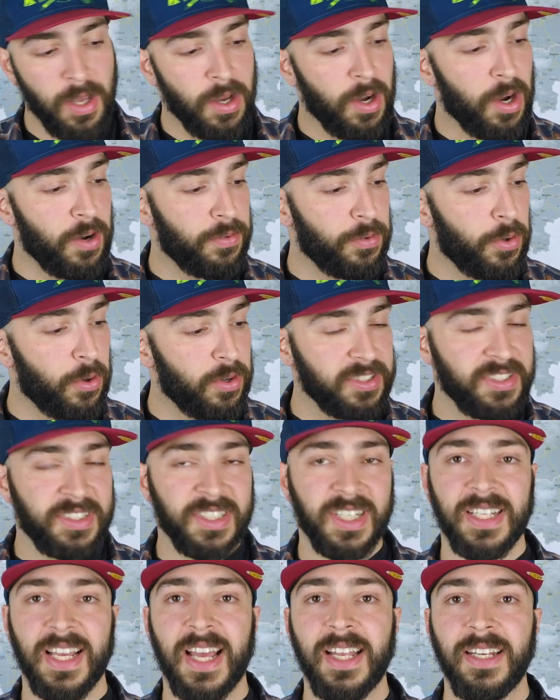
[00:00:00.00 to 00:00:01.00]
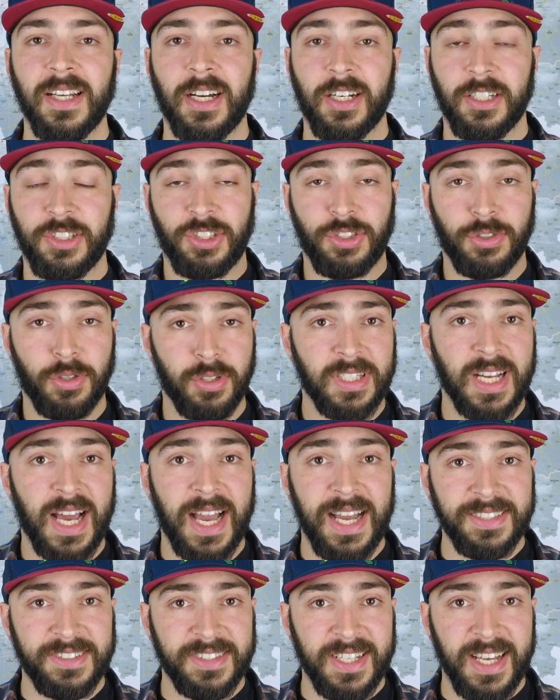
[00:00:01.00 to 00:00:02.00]
Of course, again, a short
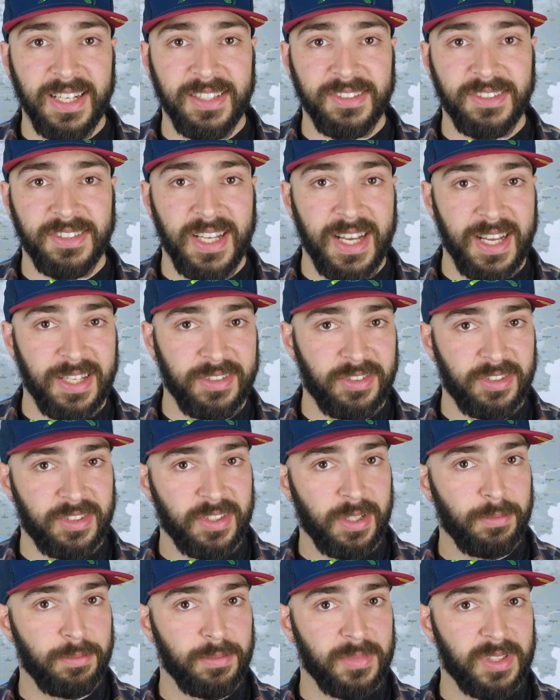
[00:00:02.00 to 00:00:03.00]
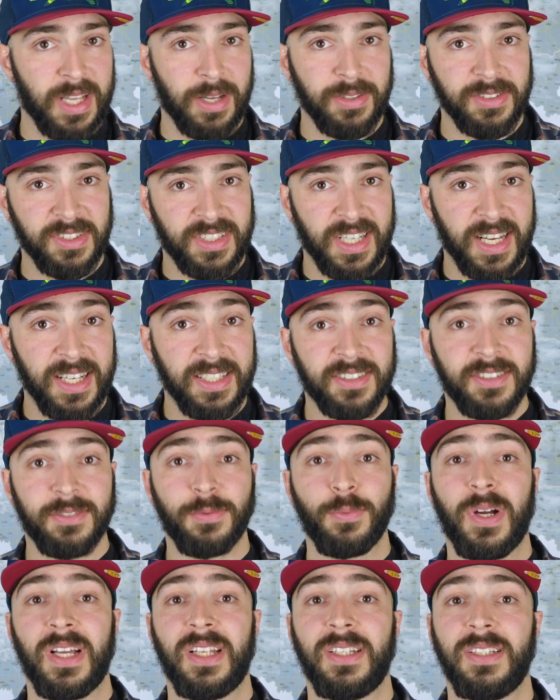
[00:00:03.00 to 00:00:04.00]
ice axe has some downsides
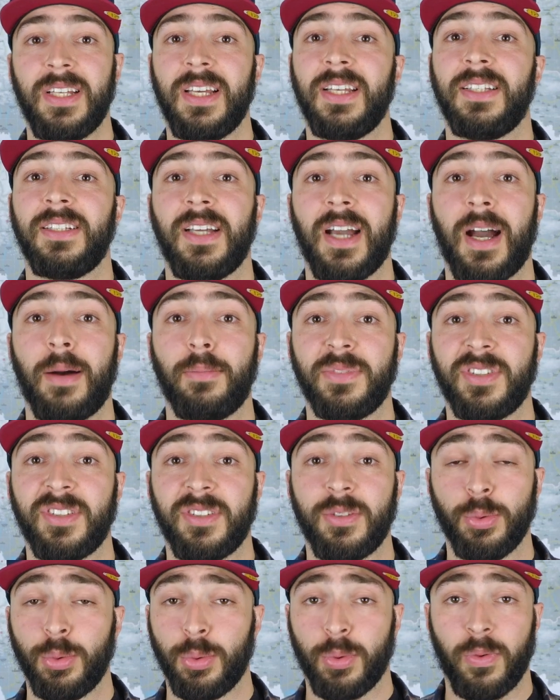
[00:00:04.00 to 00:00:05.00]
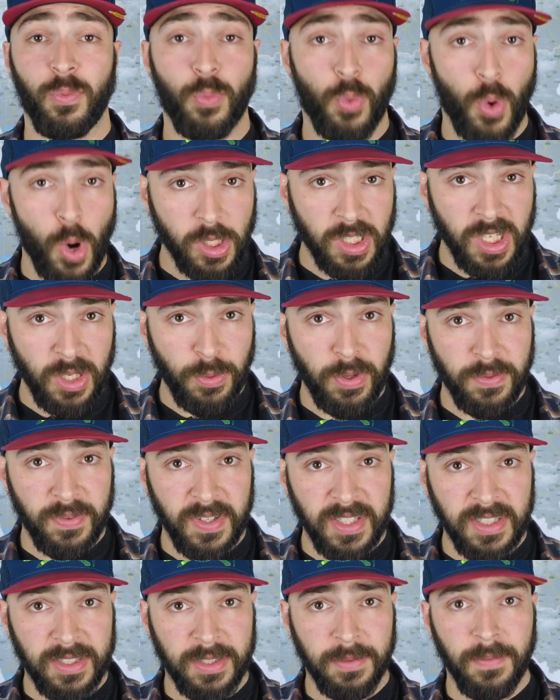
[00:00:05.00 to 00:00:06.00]
when it comes to walking with
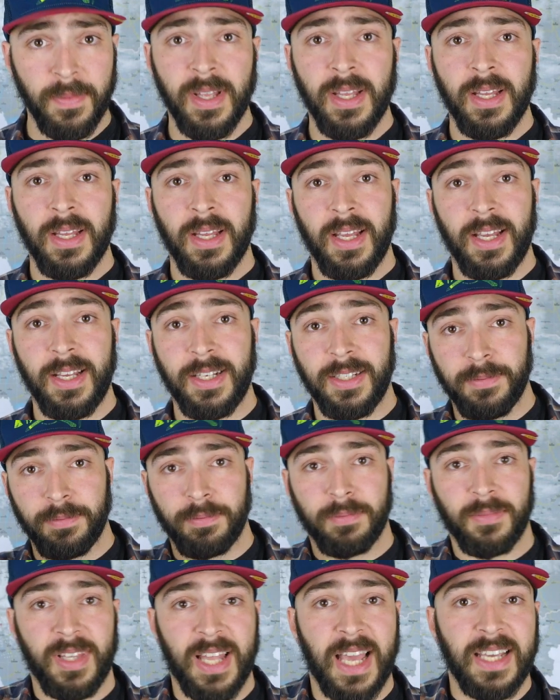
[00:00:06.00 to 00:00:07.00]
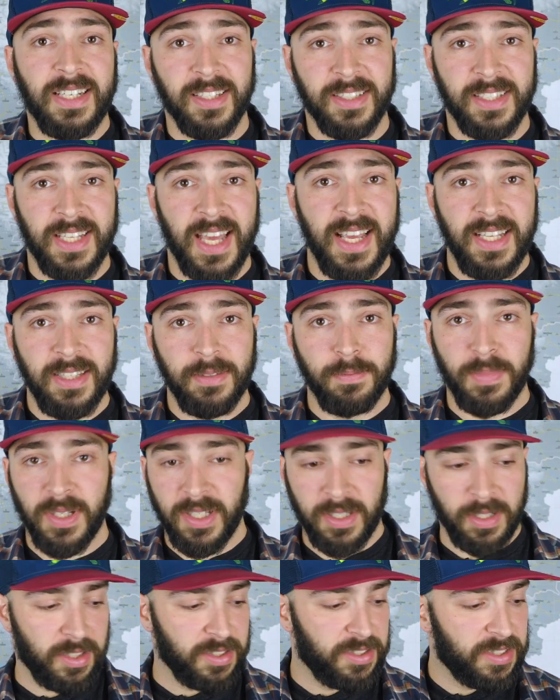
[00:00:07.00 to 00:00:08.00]
it in like a cane,
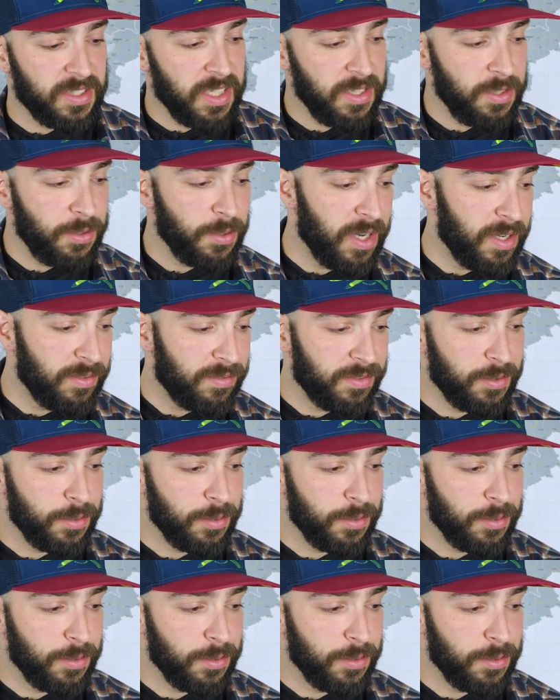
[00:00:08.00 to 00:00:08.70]
because then you have